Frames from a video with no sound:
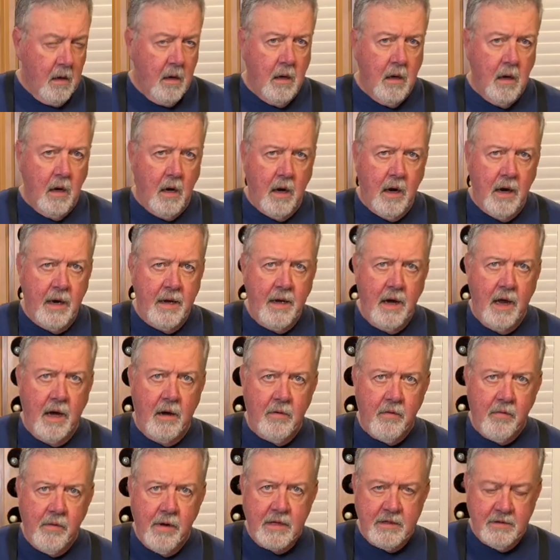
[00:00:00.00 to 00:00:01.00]
All right,
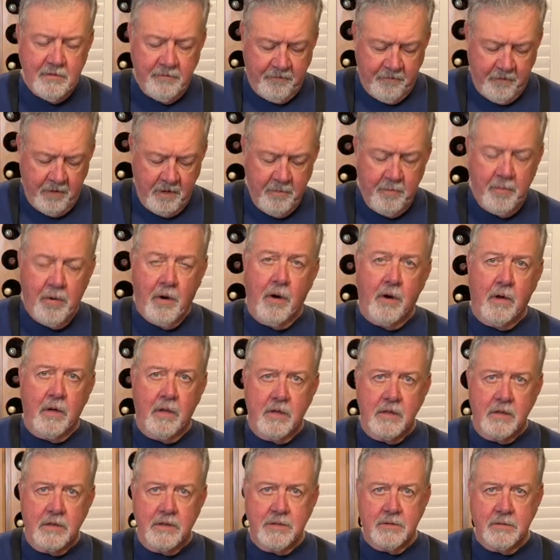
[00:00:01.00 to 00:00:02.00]
now we're at the fun part
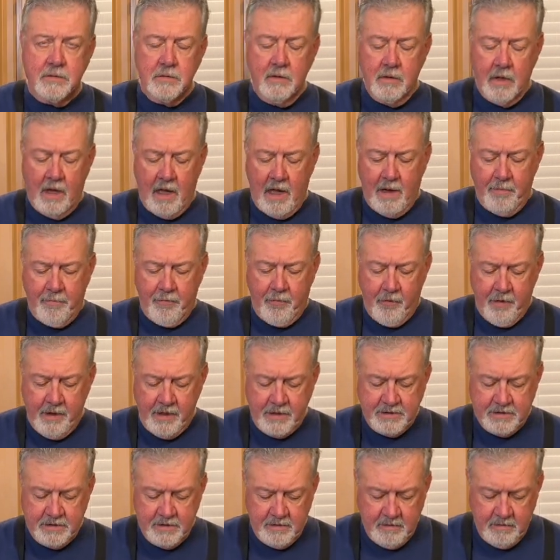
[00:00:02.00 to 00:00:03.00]
of this
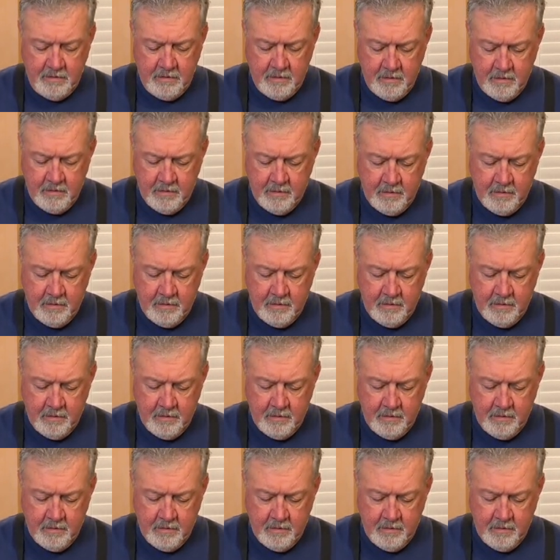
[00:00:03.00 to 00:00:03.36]
operation.